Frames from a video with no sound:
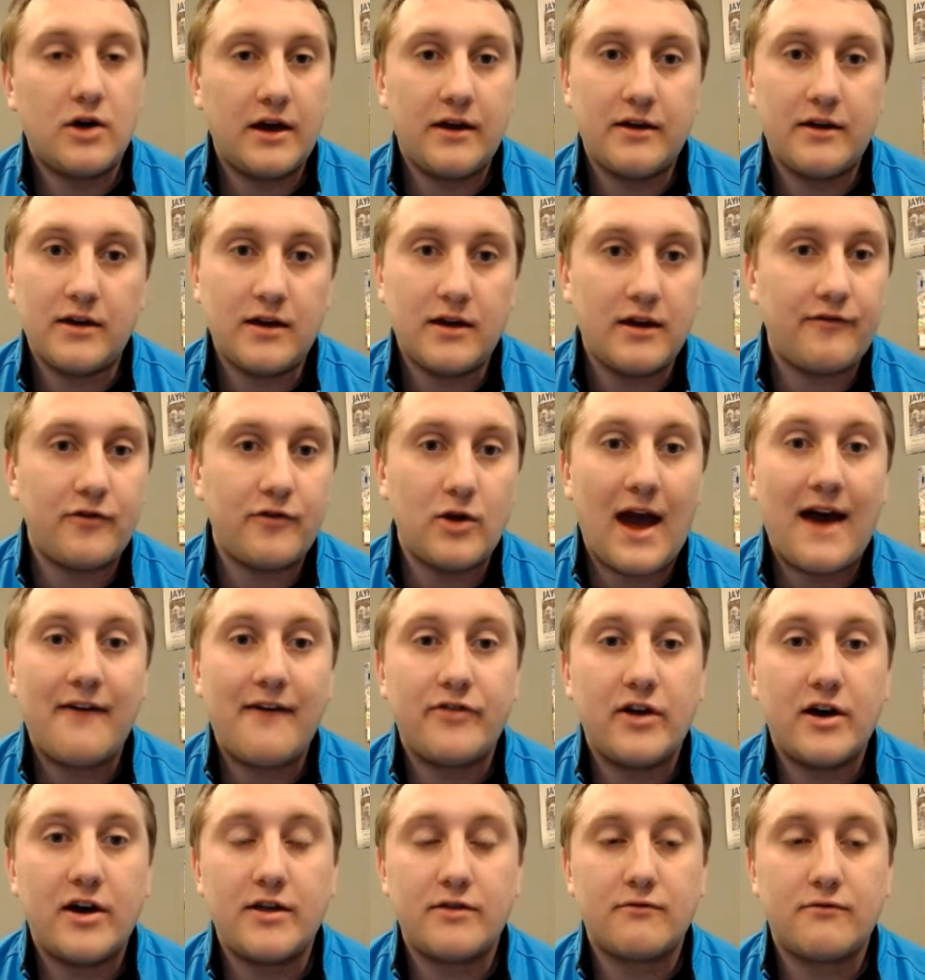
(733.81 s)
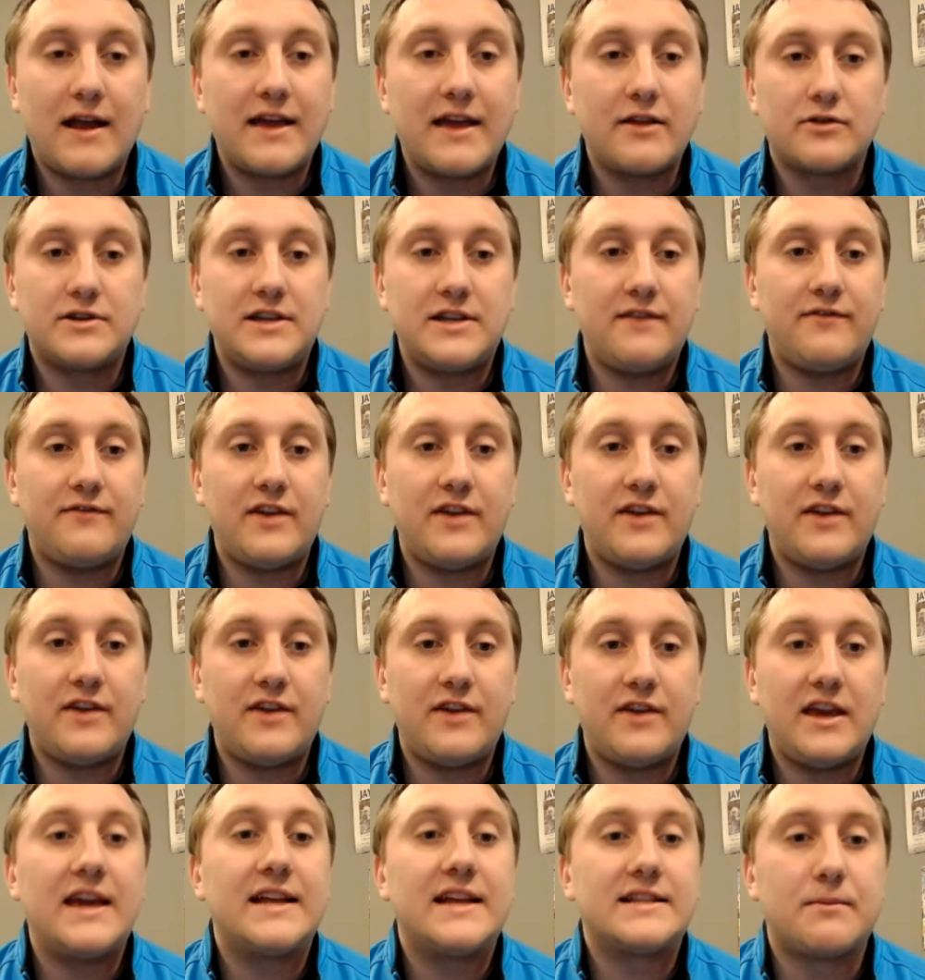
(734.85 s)
if you have the the regular
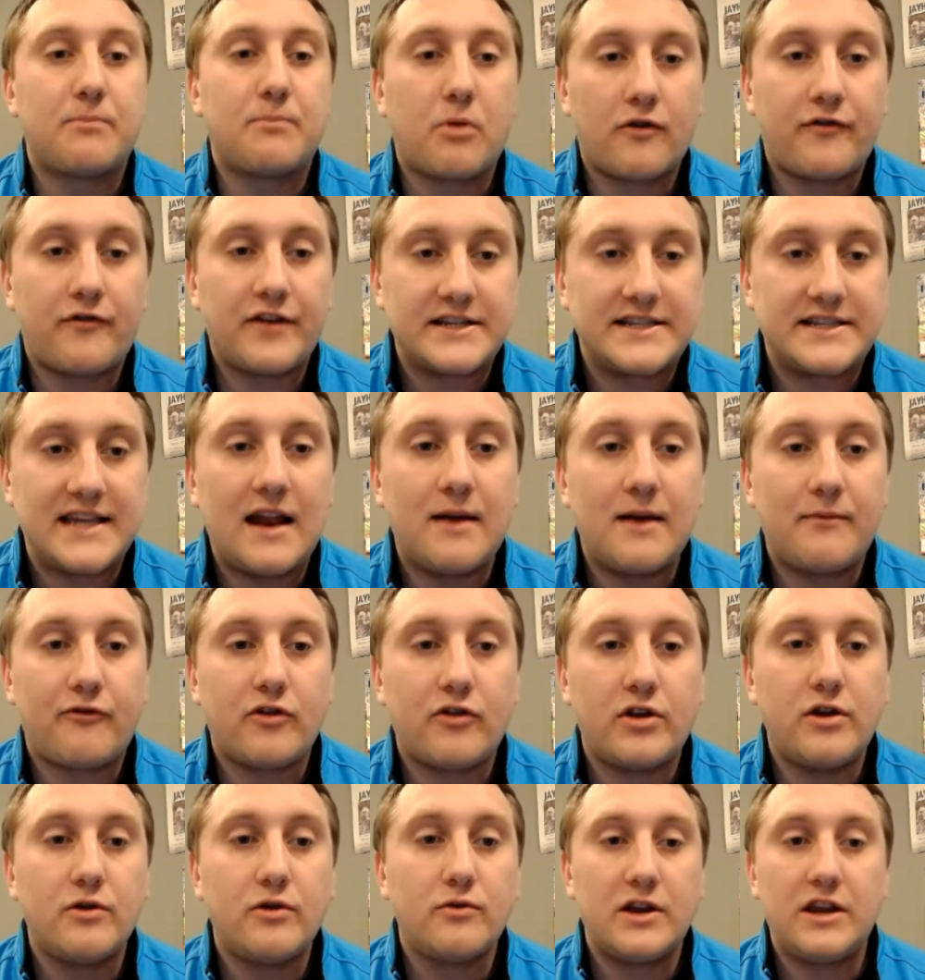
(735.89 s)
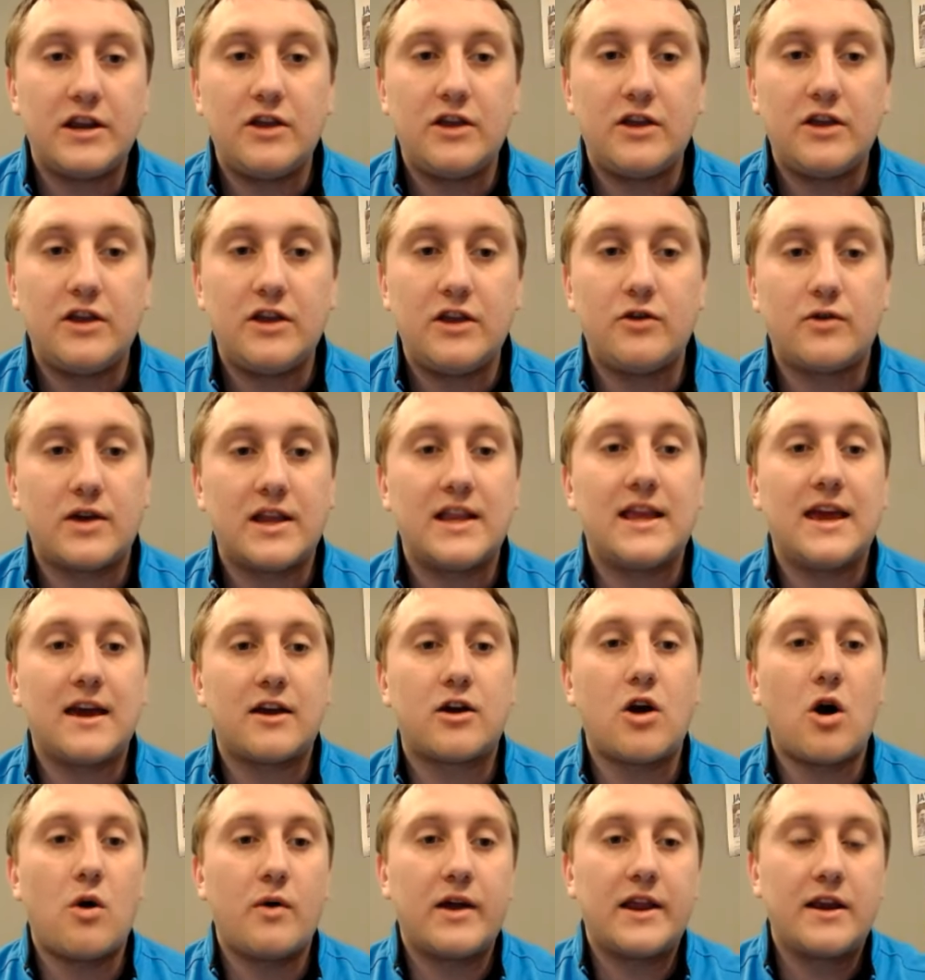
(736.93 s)
tv it's a perfect setup for you and you can get
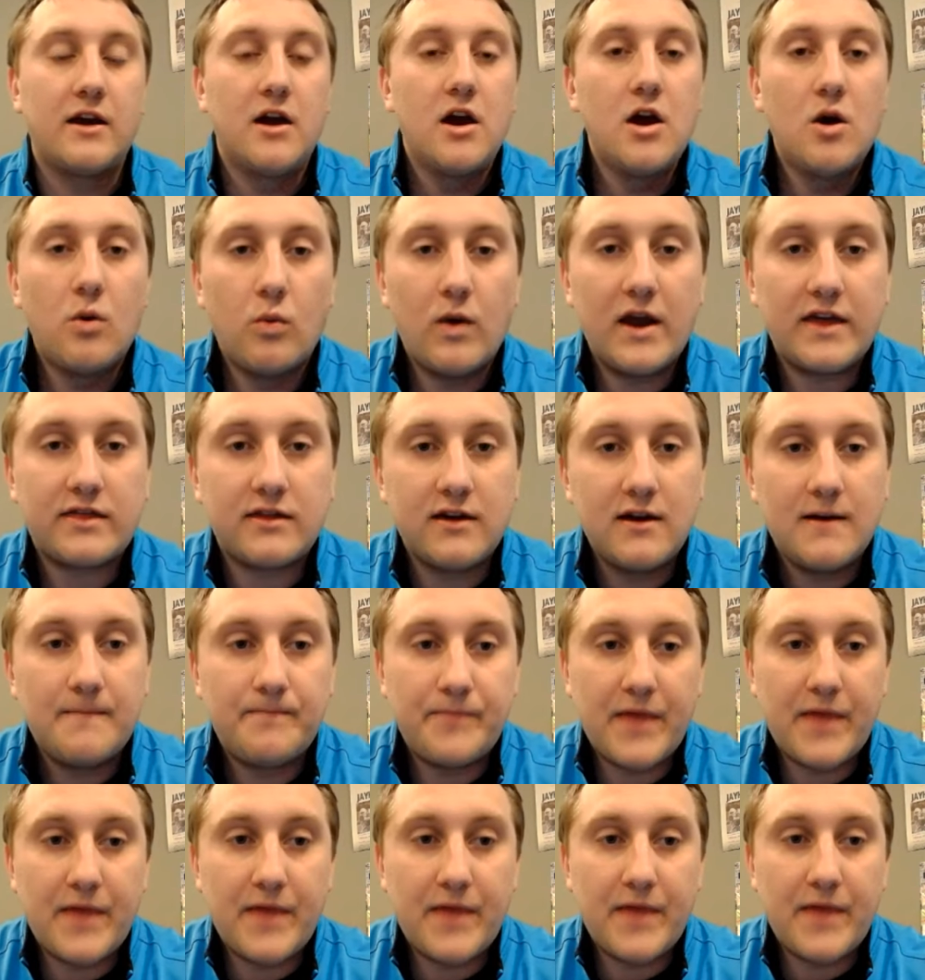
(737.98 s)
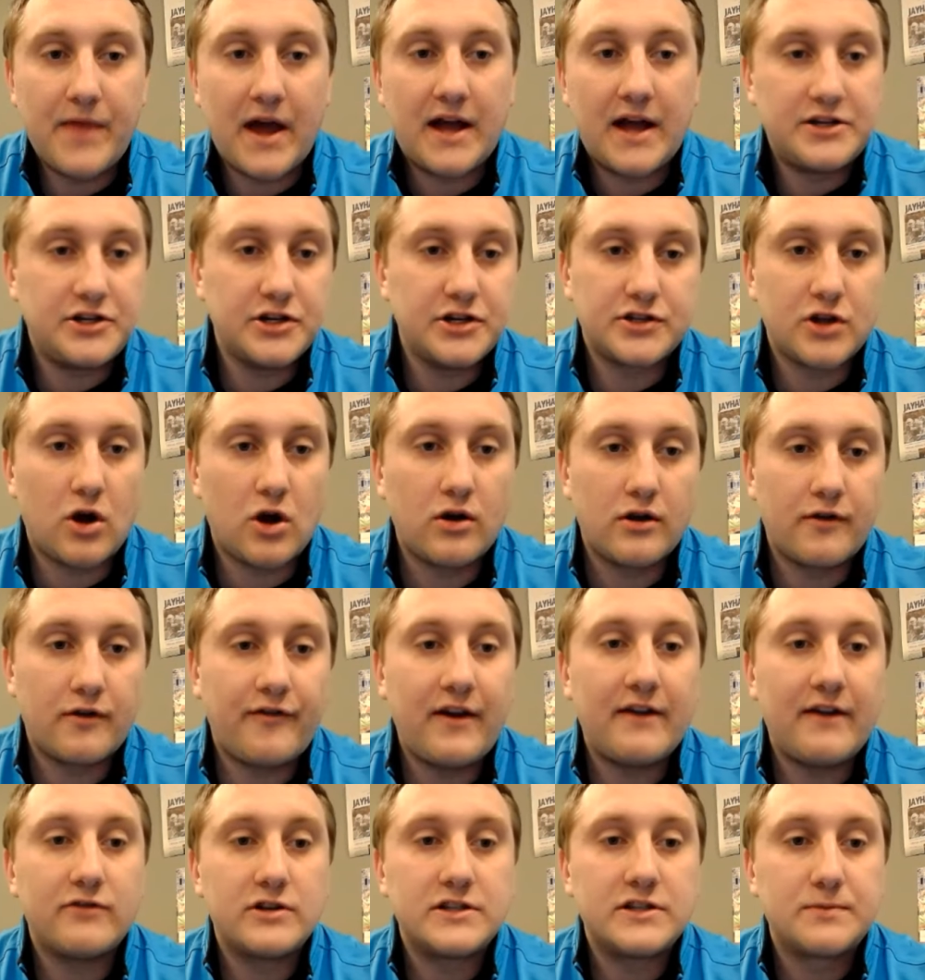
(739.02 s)
going with not just all your
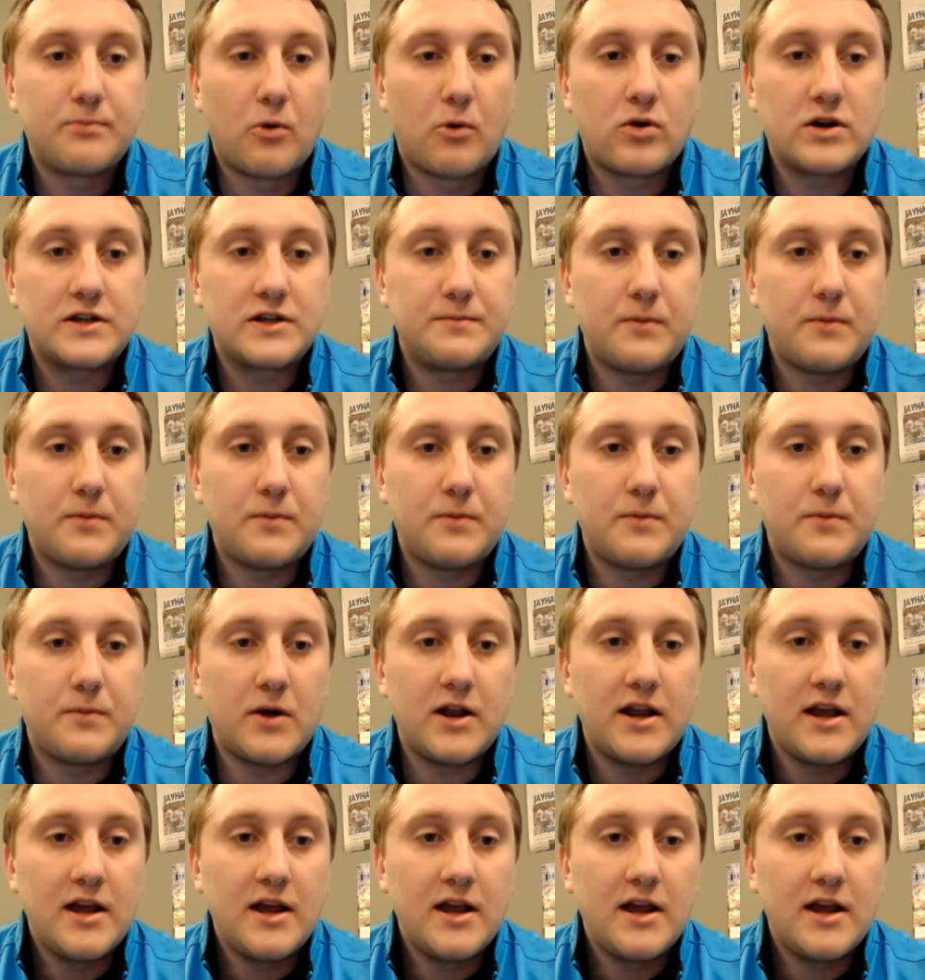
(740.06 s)
favorite sports, but